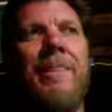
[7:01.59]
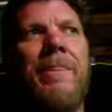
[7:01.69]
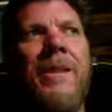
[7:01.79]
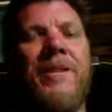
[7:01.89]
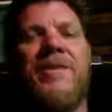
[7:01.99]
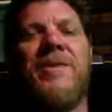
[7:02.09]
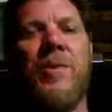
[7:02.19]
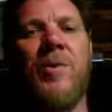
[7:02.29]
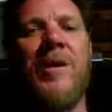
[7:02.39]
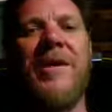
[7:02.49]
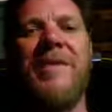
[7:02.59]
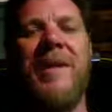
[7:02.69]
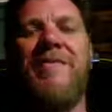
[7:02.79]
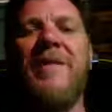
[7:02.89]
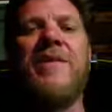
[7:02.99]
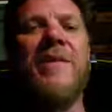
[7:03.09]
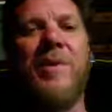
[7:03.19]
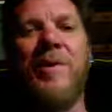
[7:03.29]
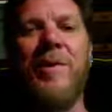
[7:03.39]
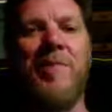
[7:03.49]
this story is a
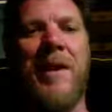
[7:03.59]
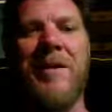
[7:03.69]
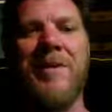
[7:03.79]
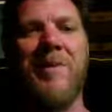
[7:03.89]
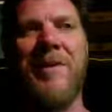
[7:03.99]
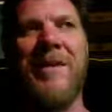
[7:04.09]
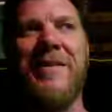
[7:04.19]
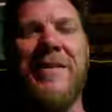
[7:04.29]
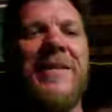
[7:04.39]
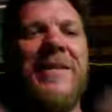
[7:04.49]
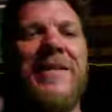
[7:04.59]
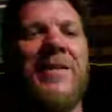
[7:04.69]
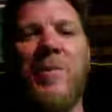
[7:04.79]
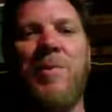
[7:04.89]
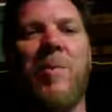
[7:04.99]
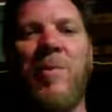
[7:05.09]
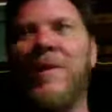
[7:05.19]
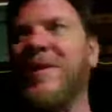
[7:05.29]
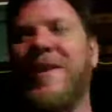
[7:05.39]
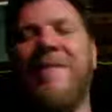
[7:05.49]
physical impossibility. The NIST
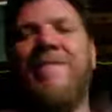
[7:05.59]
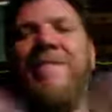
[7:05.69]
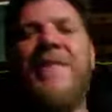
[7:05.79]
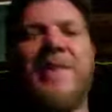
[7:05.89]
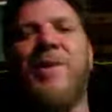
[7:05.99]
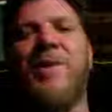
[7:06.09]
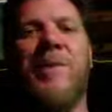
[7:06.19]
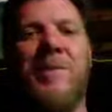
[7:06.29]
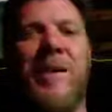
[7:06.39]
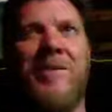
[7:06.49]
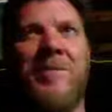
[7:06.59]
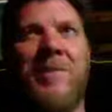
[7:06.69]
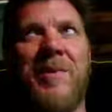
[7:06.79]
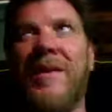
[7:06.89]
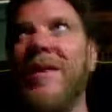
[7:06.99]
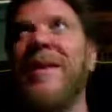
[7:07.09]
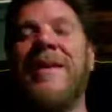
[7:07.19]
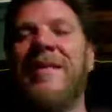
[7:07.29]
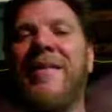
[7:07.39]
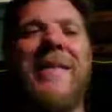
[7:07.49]
report is a physical impossibility.
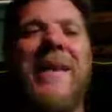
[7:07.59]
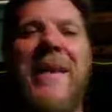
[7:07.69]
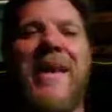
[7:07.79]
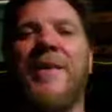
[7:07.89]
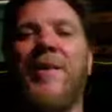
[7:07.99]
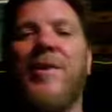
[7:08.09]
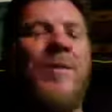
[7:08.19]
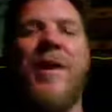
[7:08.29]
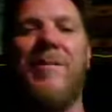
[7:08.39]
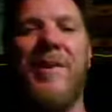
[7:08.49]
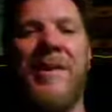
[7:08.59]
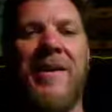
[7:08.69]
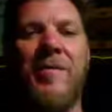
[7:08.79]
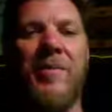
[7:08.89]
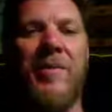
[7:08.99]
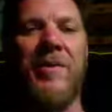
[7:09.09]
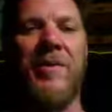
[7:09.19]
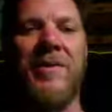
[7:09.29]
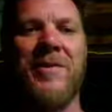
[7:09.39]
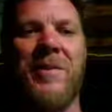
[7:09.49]
The end. Don't comment anymore on
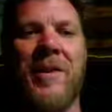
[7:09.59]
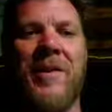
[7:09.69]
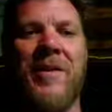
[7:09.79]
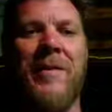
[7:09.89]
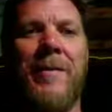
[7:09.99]
this about it.